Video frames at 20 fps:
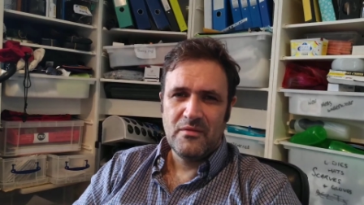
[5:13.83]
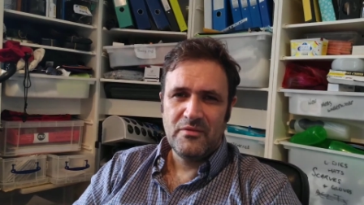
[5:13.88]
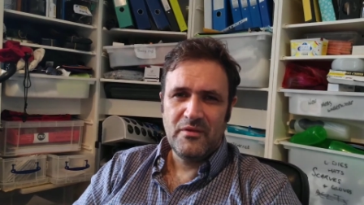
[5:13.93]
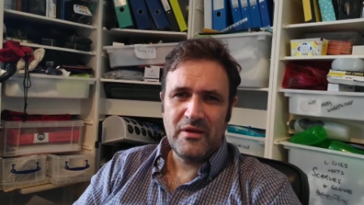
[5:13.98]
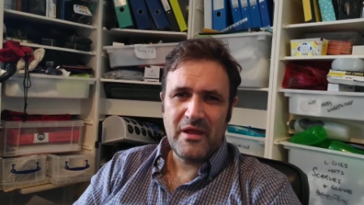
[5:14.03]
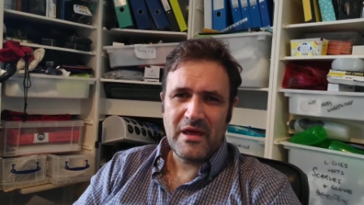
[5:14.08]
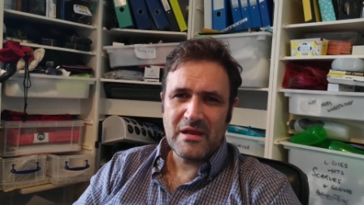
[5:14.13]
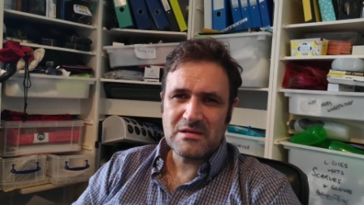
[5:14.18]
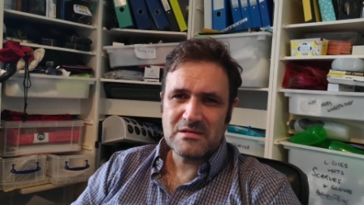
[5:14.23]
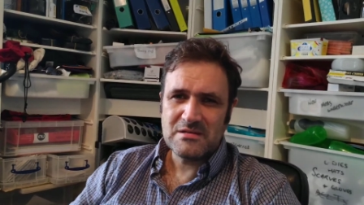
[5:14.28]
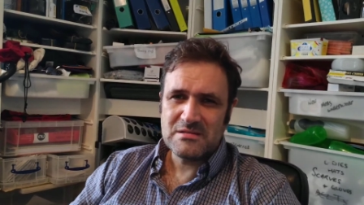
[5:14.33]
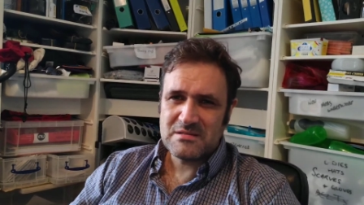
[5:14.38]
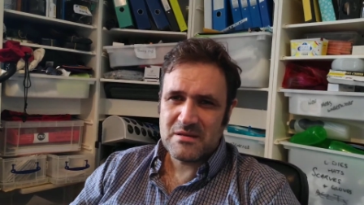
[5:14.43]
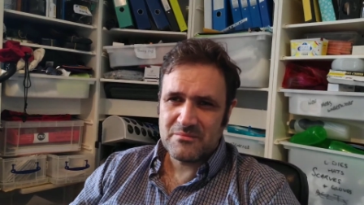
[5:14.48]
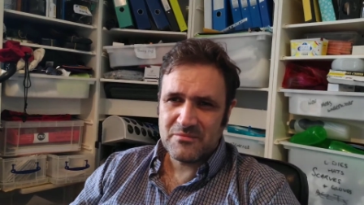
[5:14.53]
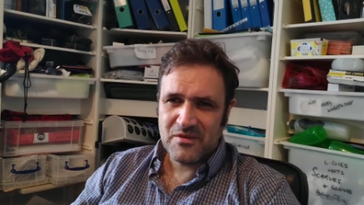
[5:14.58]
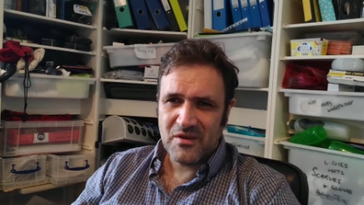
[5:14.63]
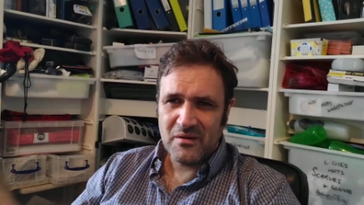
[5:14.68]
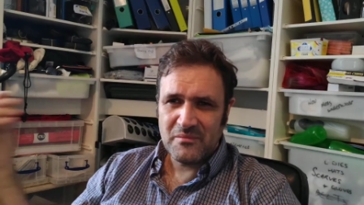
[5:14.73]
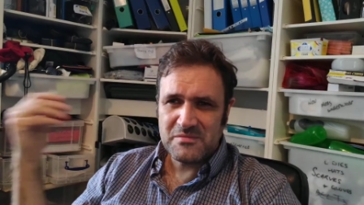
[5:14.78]
That actually
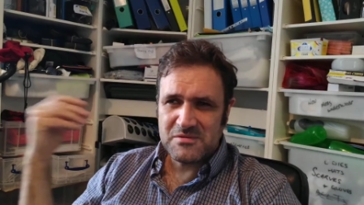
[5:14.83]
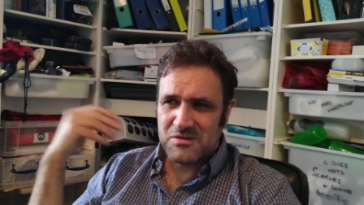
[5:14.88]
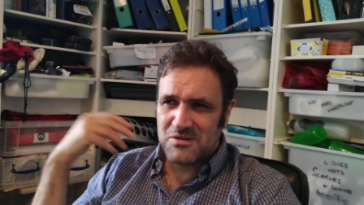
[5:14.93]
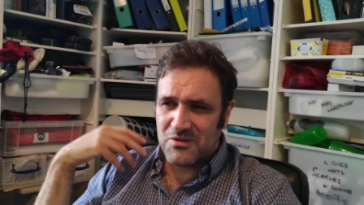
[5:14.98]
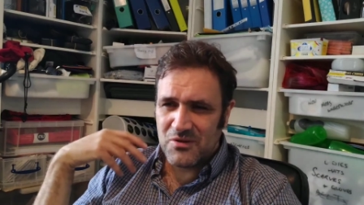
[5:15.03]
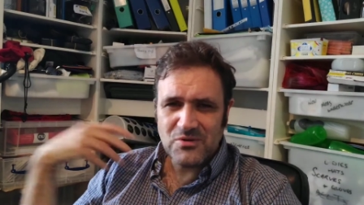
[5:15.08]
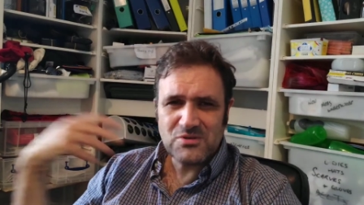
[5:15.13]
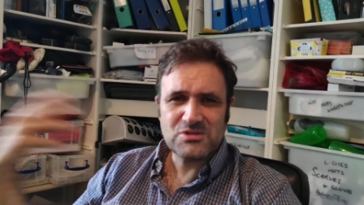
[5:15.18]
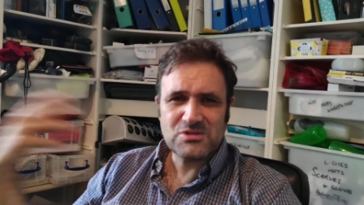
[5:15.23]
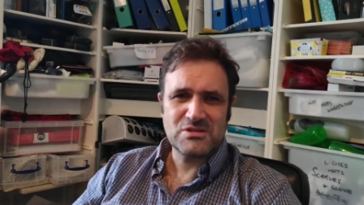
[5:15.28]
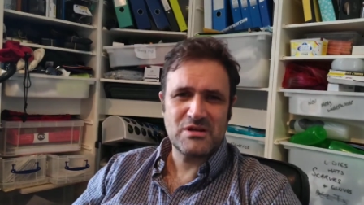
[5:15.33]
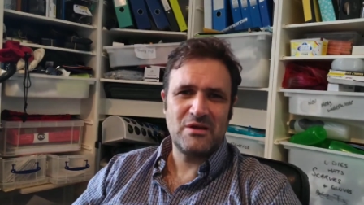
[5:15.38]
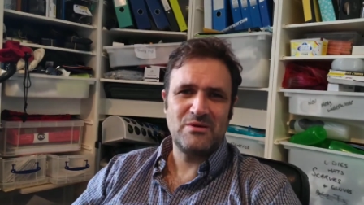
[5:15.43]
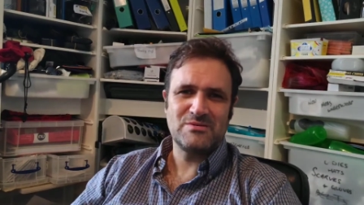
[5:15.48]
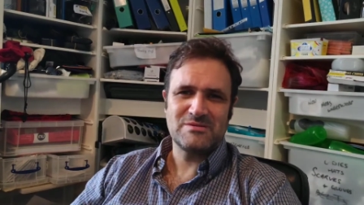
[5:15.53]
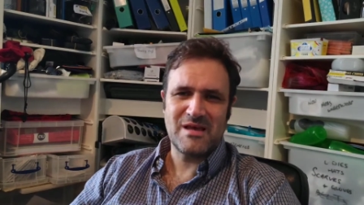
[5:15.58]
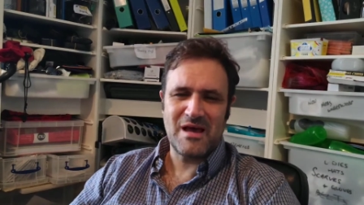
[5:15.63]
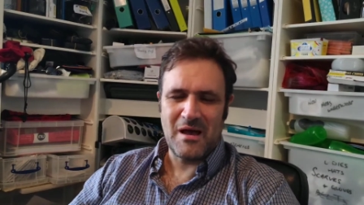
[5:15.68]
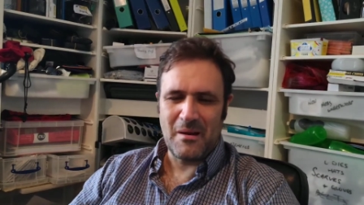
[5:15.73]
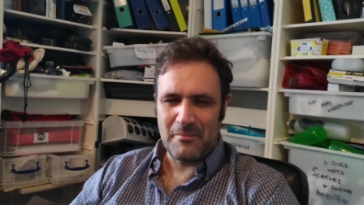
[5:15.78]
sometimes God
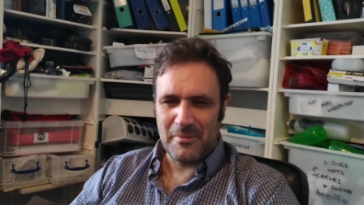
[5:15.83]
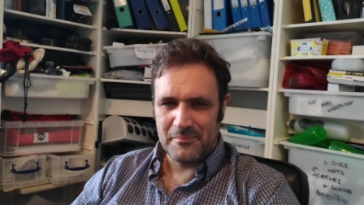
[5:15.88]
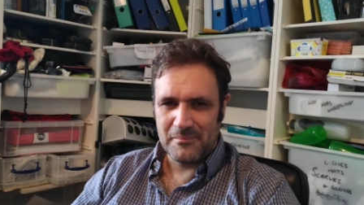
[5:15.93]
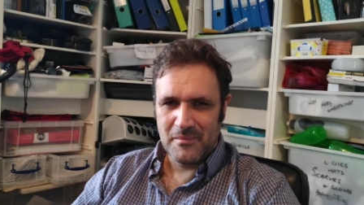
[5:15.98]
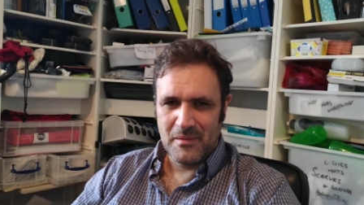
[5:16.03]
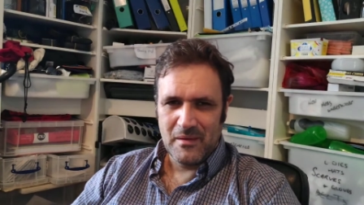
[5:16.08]
shows up.